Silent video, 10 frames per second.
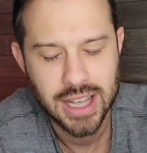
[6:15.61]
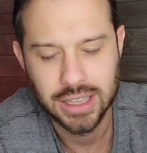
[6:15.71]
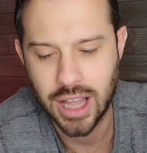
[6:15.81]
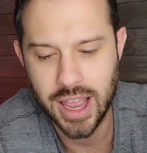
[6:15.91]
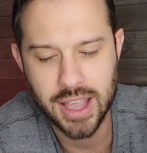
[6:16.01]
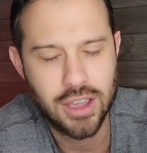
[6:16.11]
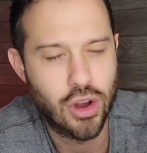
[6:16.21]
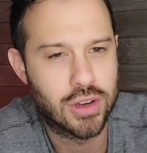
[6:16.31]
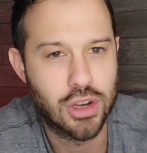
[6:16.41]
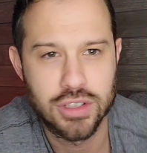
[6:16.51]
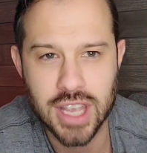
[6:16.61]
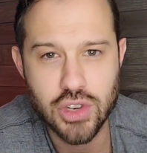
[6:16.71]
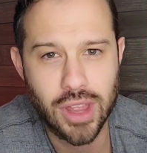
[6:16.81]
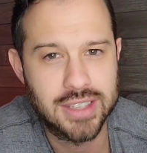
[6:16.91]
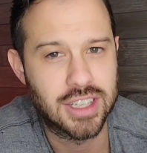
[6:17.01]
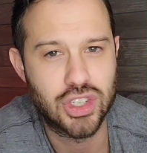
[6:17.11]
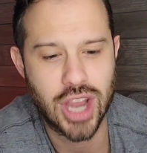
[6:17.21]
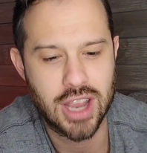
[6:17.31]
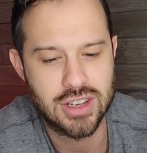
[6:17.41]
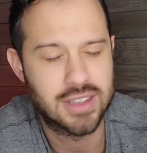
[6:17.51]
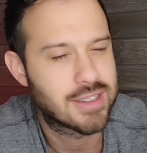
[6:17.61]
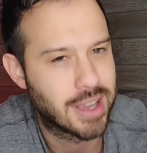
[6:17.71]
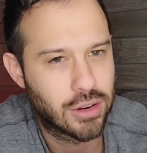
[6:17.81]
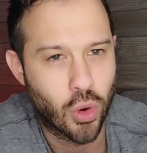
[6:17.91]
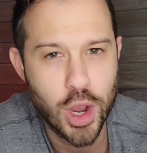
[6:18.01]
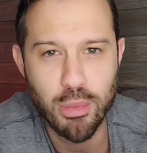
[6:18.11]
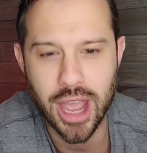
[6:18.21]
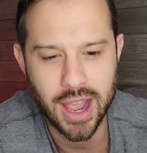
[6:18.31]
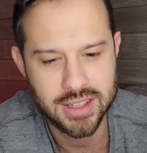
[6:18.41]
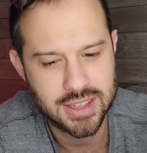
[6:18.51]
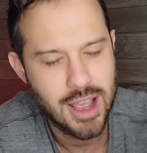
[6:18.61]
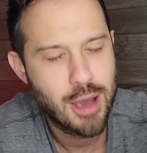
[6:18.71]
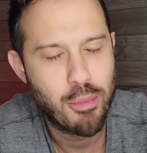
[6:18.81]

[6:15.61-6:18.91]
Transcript: like your your centralized exchanges like Coinbase,